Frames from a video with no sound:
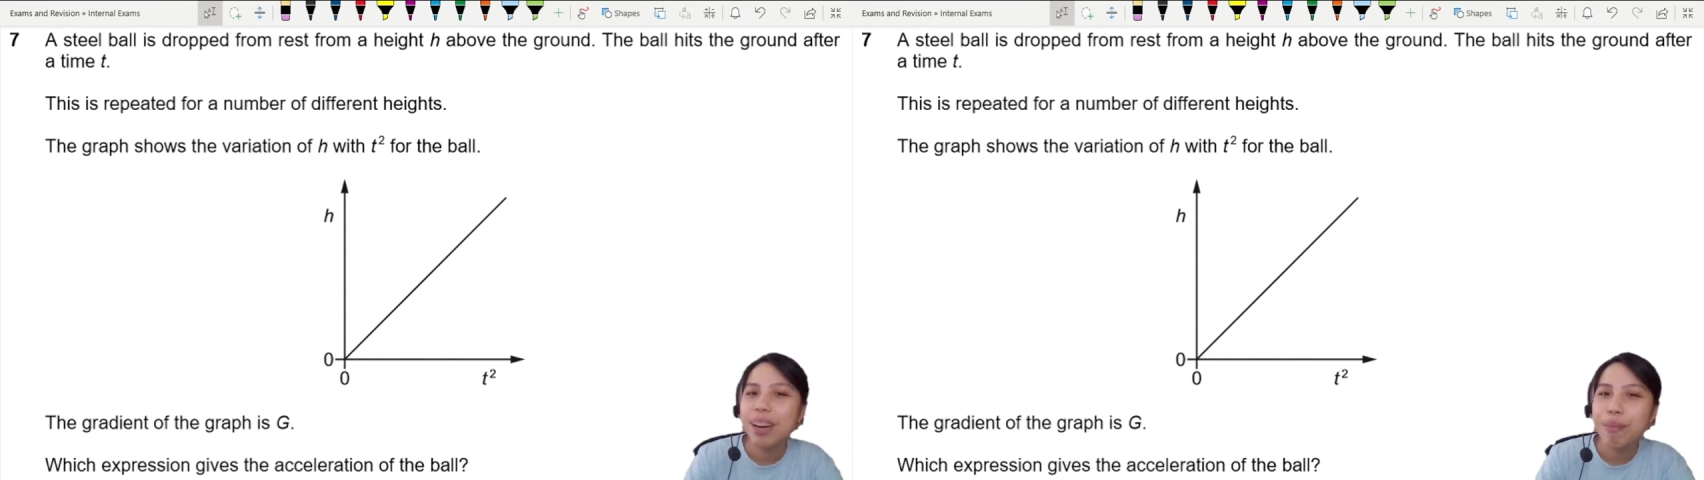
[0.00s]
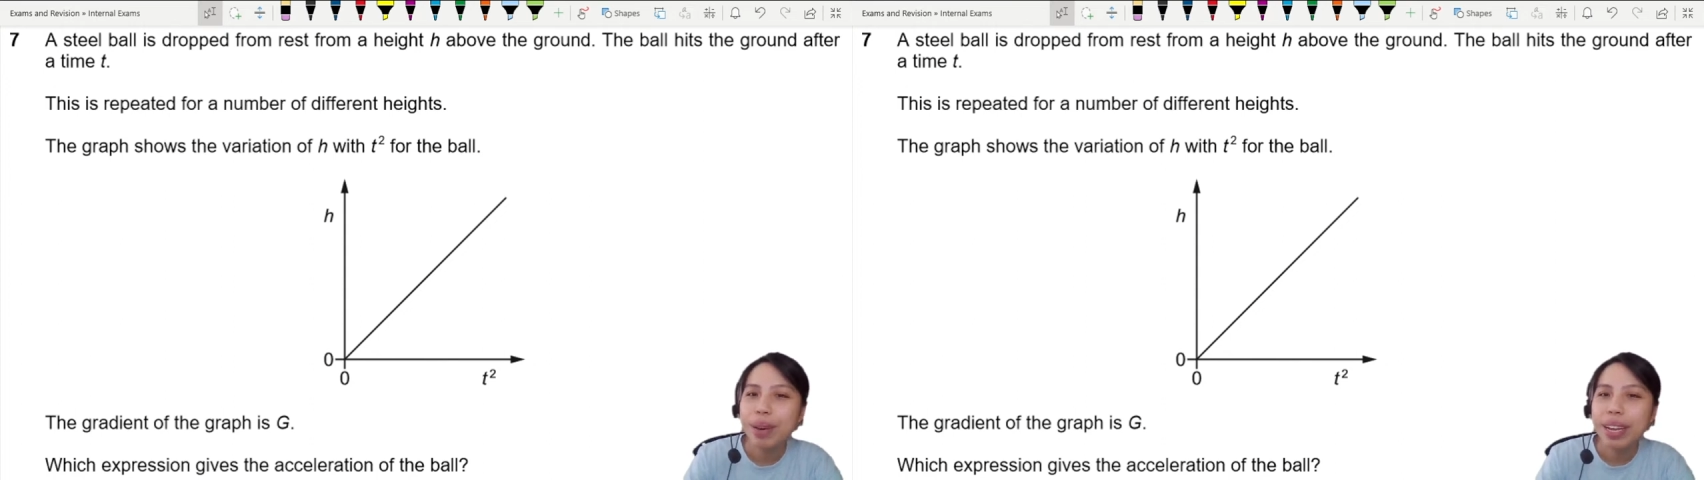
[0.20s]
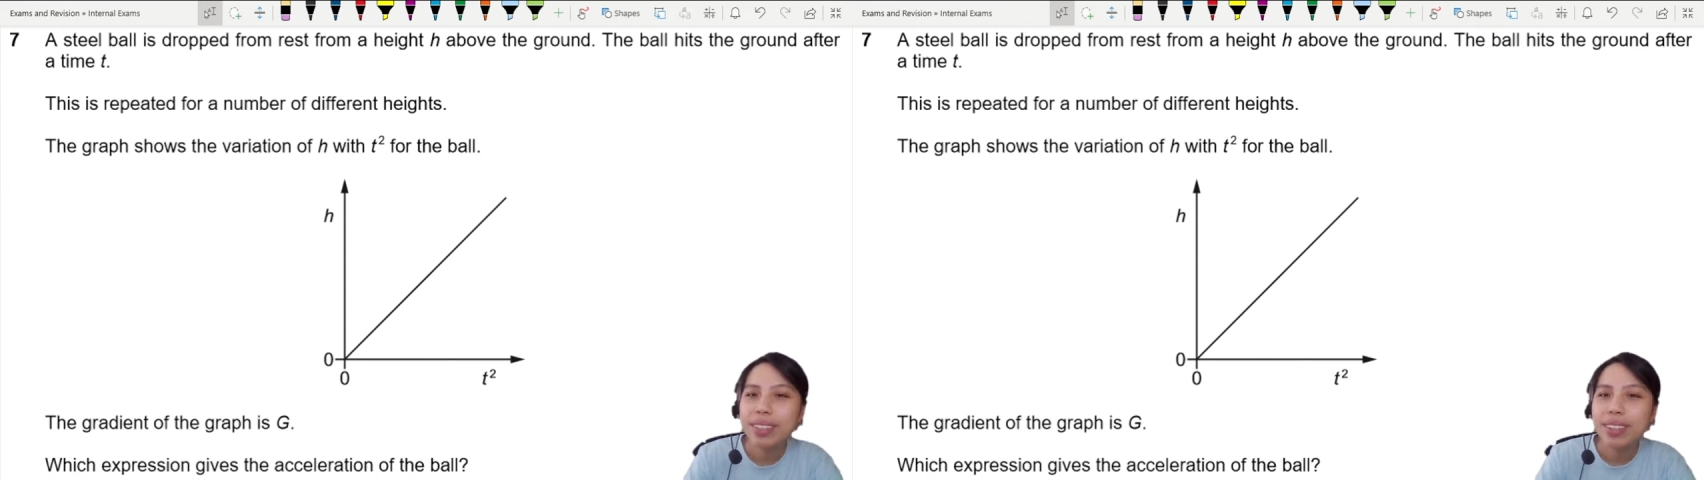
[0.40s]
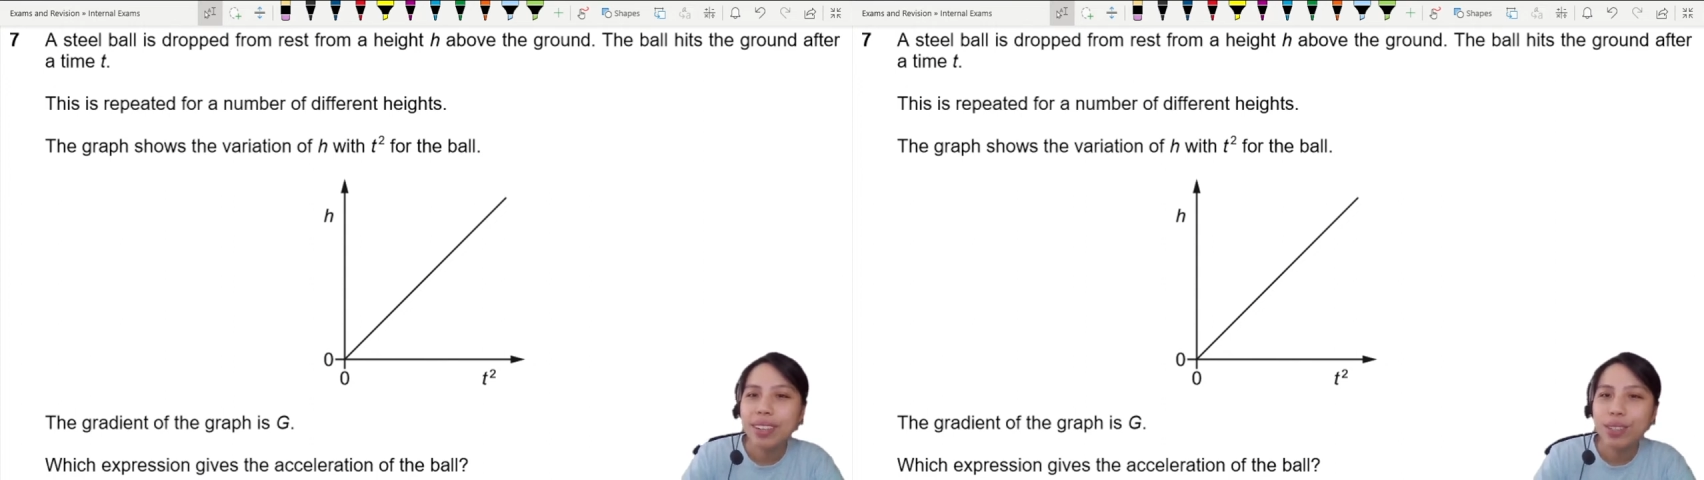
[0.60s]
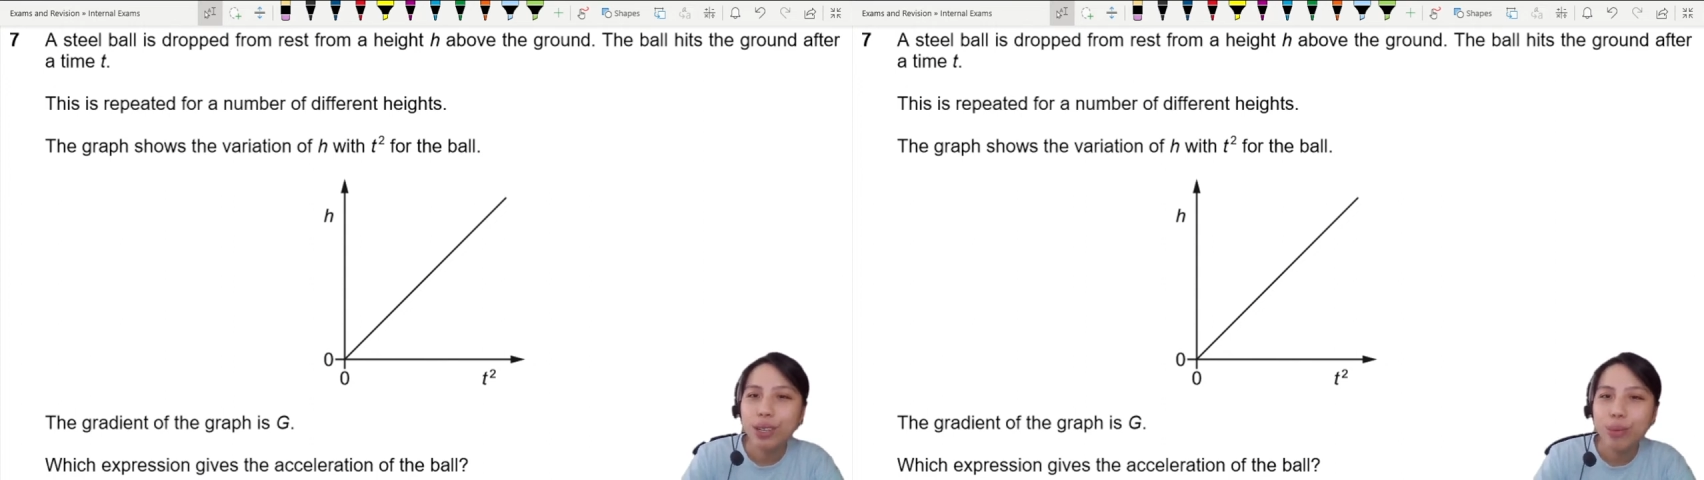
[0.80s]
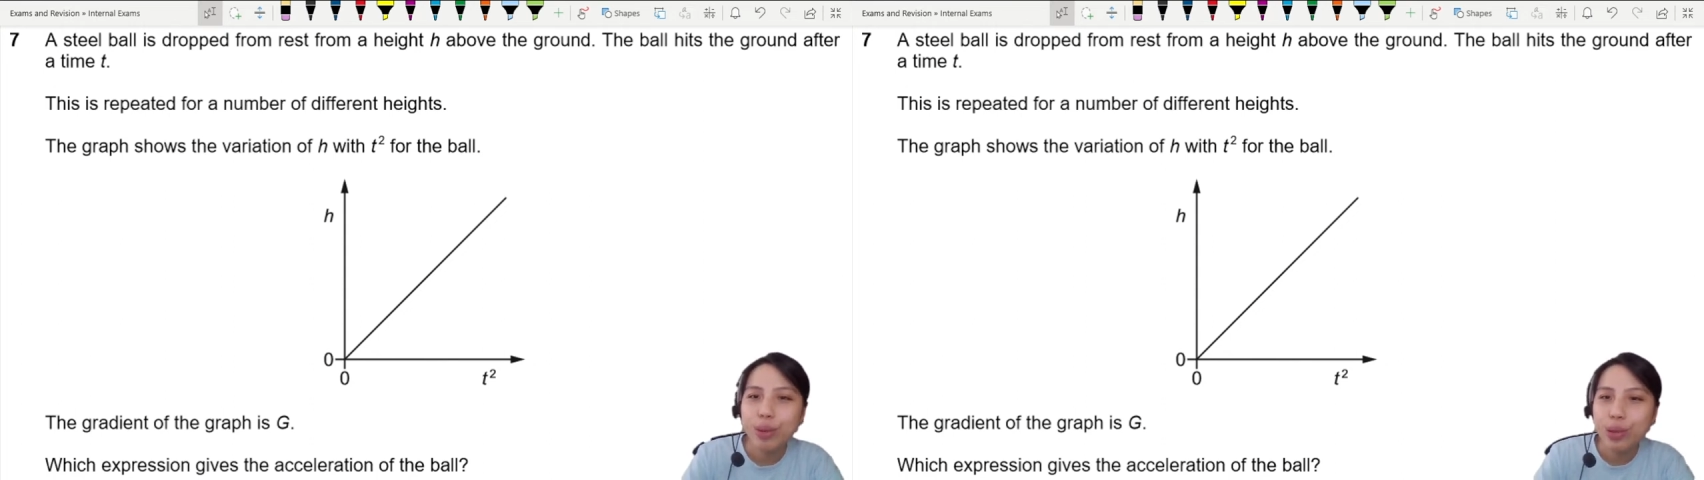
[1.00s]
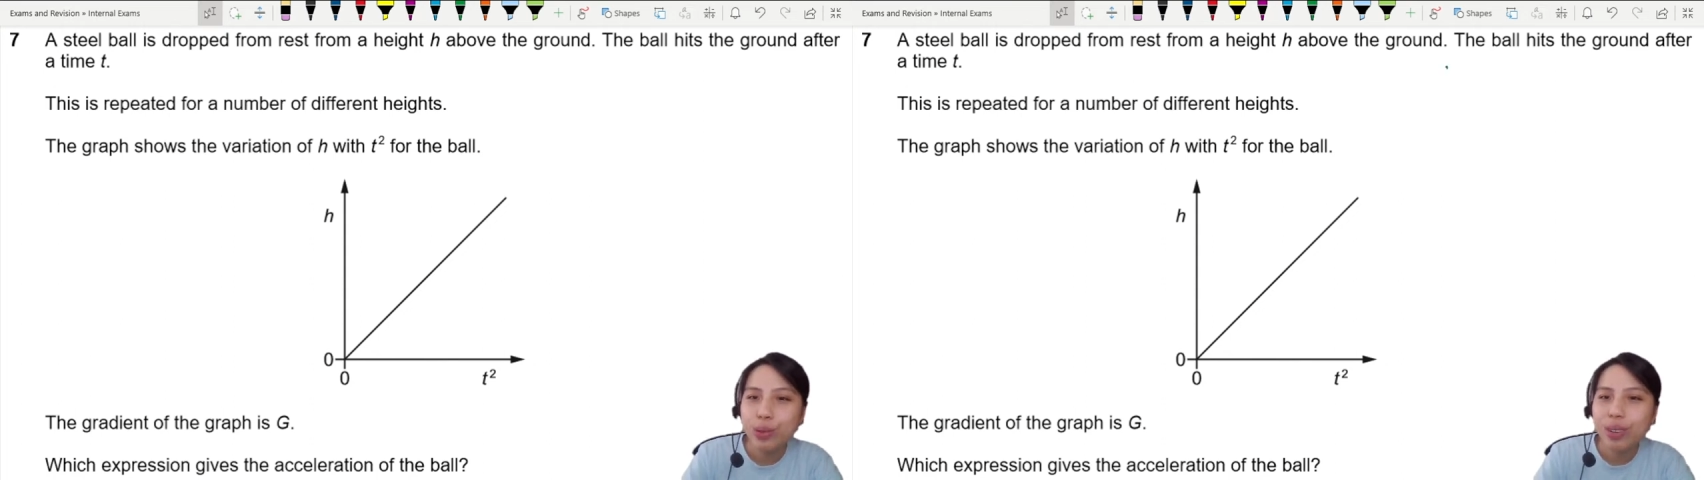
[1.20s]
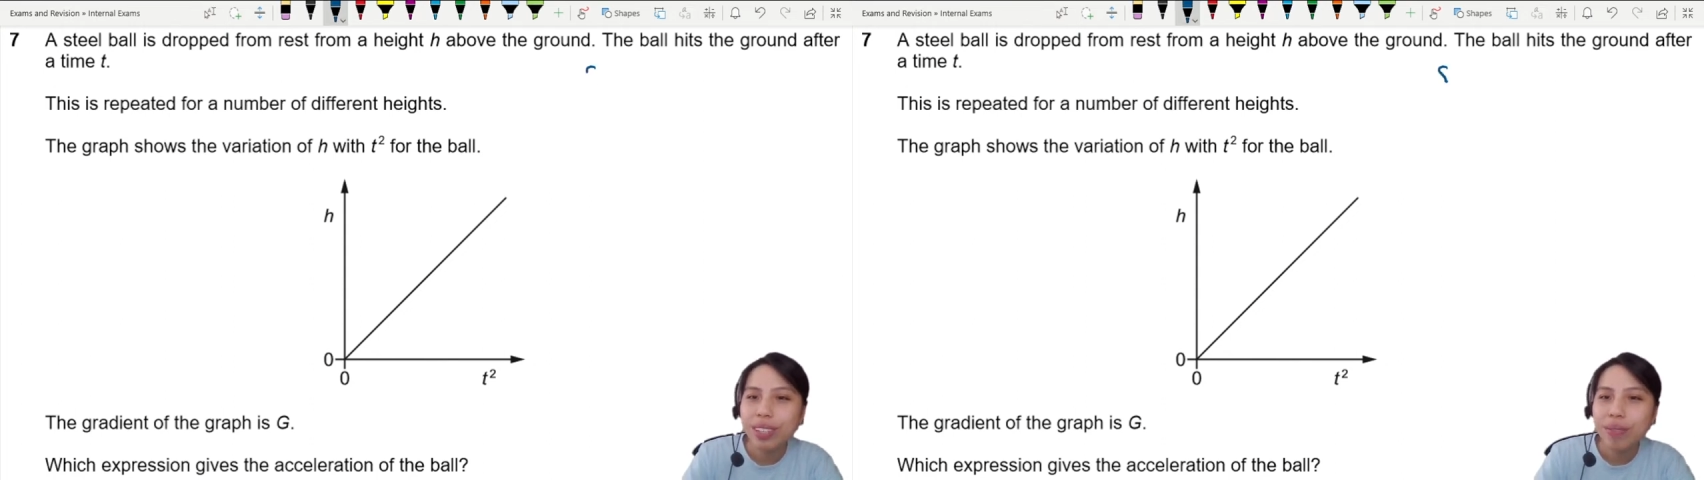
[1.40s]
I bet it's going to be
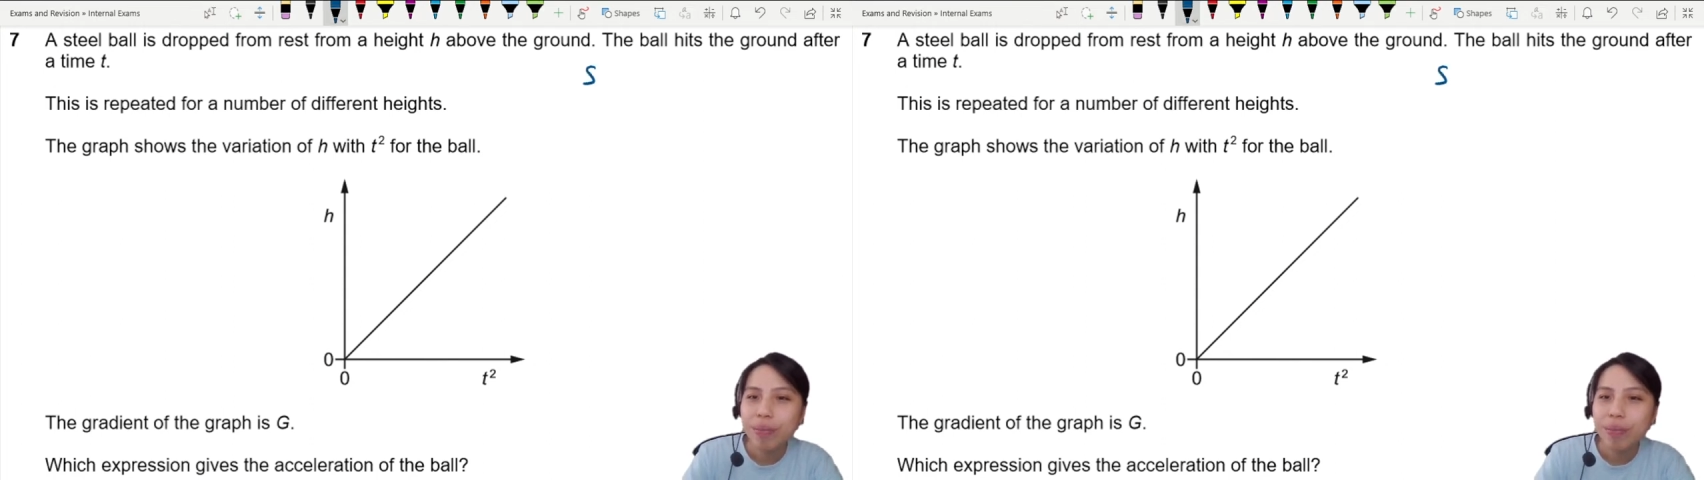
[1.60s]
this one.